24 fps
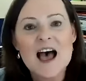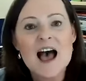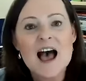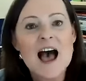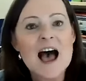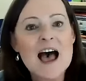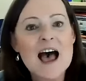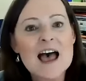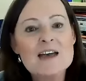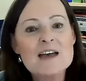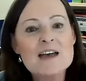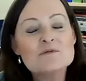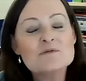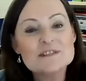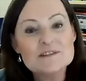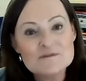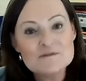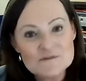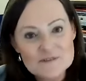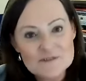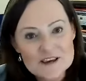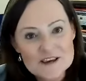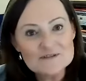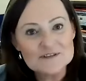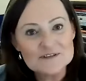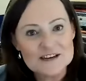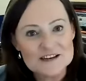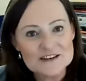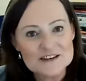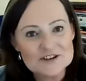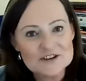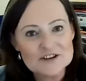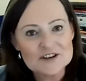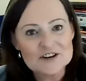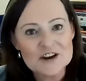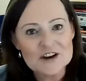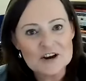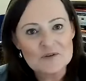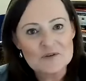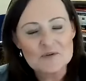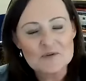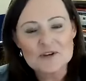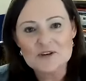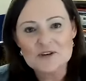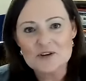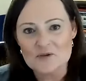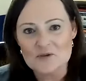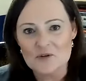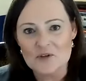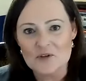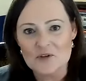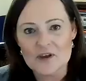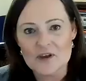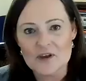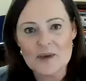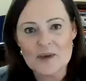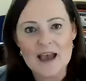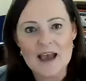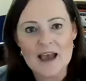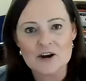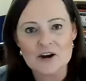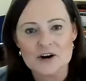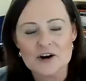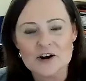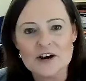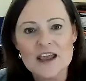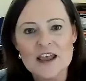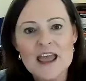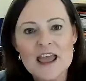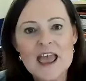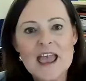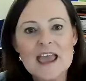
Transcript: I was a field engineer with Hewlett Packard,